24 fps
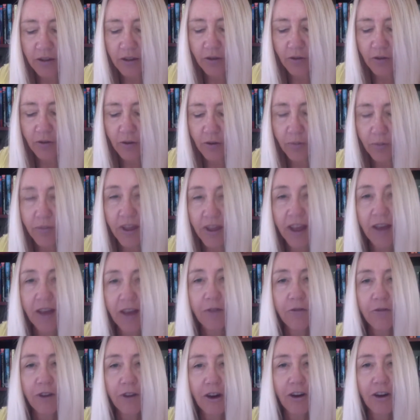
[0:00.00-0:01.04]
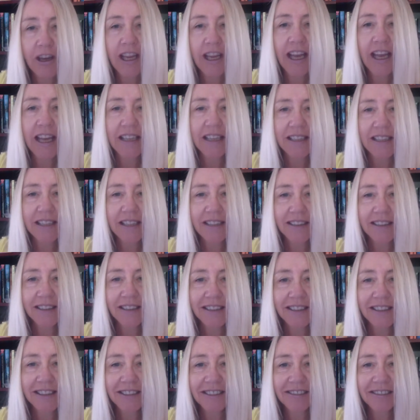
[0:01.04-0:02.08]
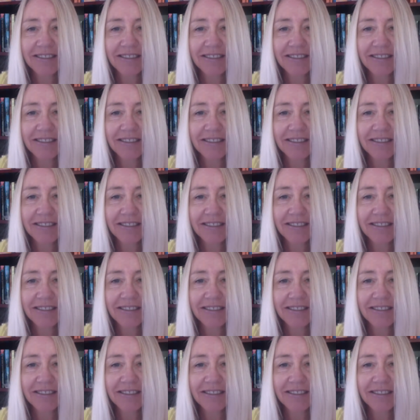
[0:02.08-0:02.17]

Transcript: from their very essence.